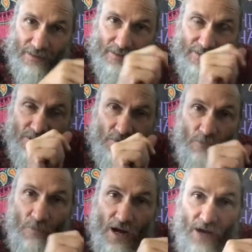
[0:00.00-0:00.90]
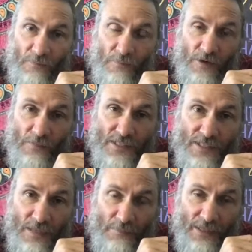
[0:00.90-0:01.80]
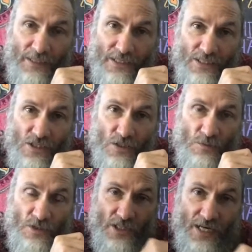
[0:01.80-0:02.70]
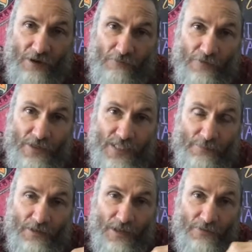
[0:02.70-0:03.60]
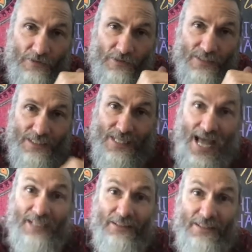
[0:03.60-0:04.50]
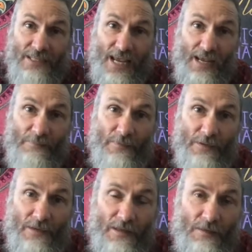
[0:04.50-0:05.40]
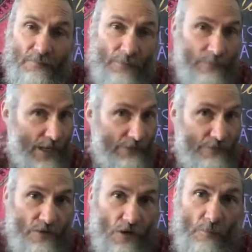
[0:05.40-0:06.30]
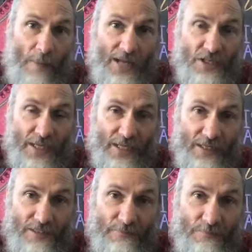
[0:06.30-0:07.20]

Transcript: And so while the boy was sleeping, he switched it out for a tablecloth that looked exactly the same, but had no magic in it.